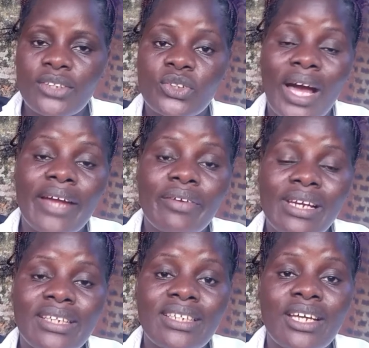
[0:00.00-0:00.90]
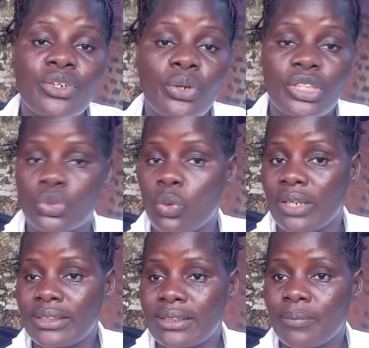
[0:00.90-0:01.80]
So I really didn't know it
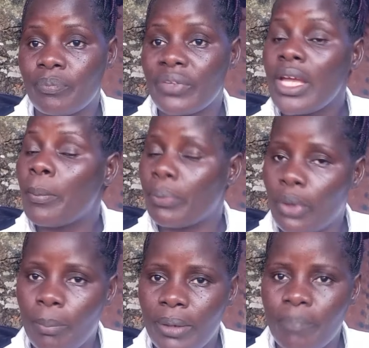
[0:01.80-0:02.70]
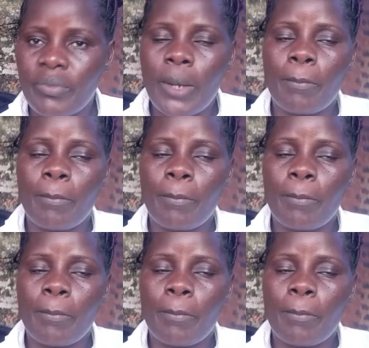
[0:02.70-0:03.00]
was a problem.